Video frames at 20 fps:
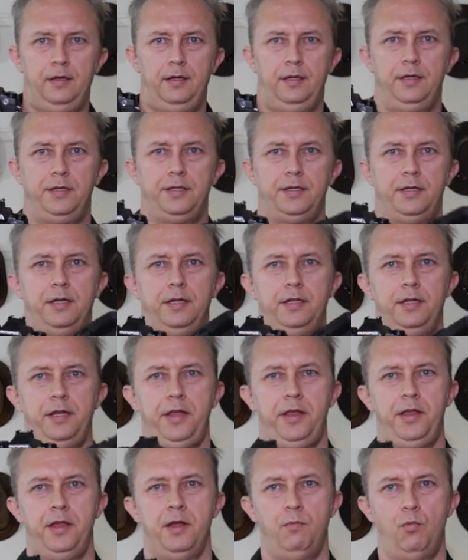Here's another
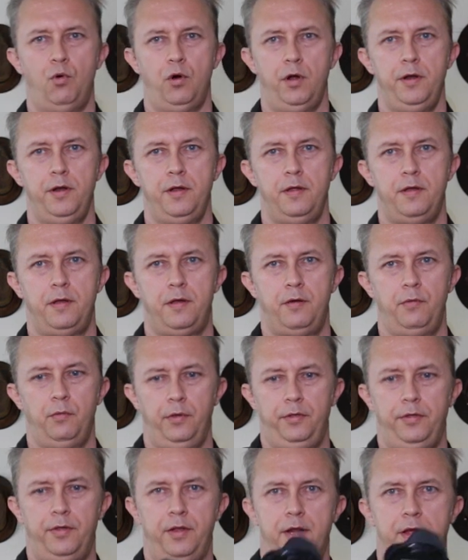EM1
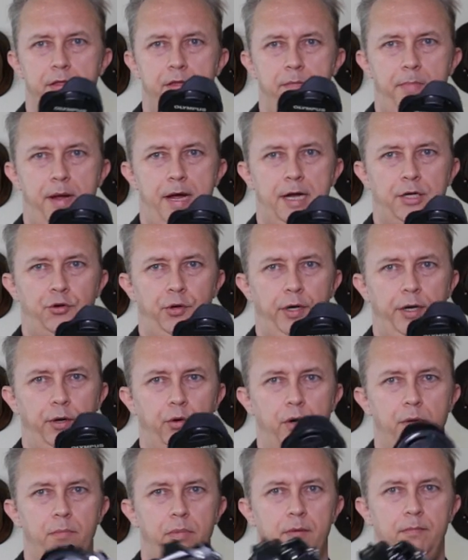with another battery
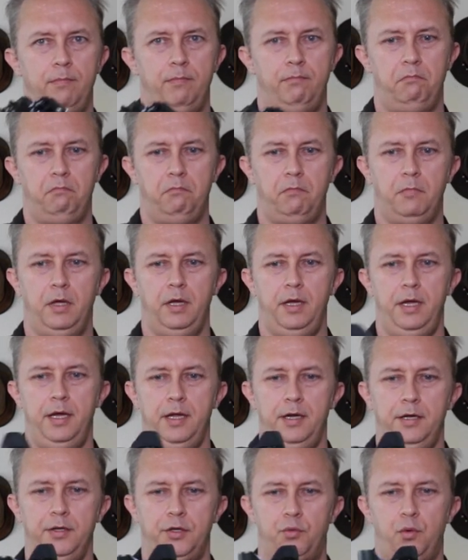grip
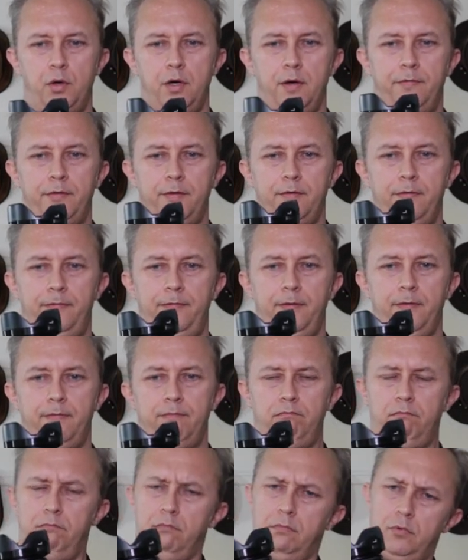and a 12 to
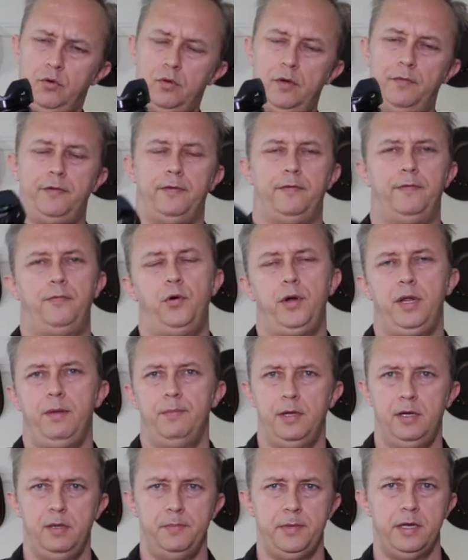
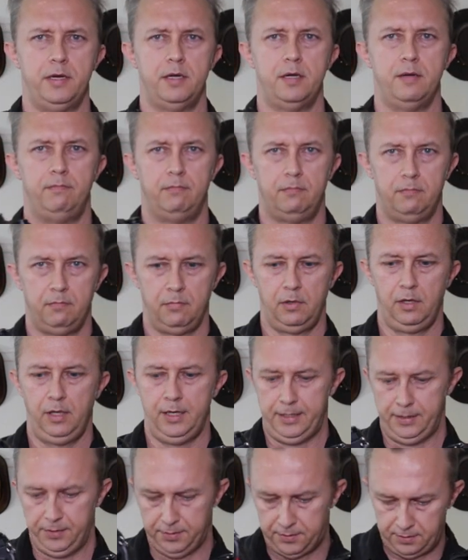40mm
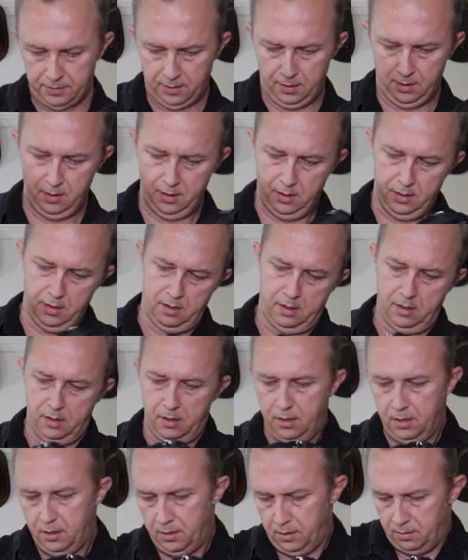lens.
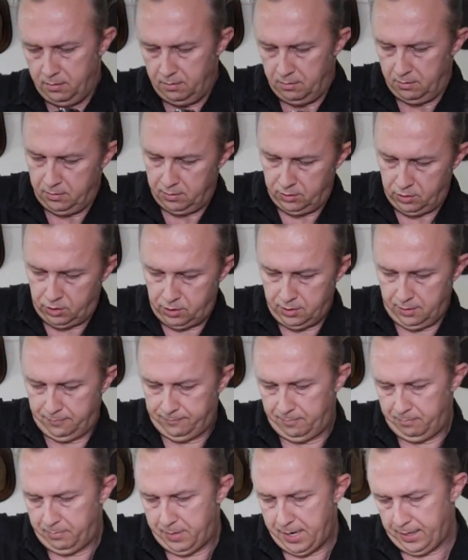
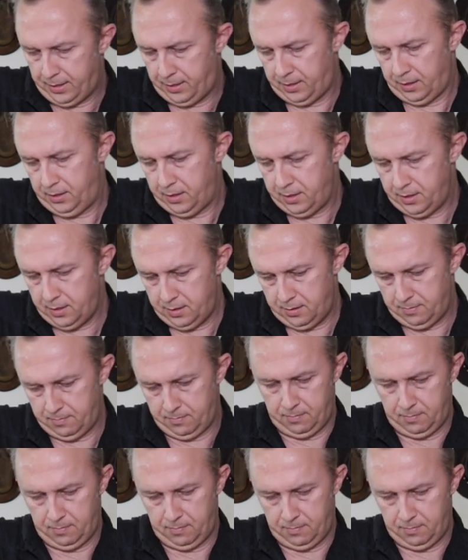Shove them back in here.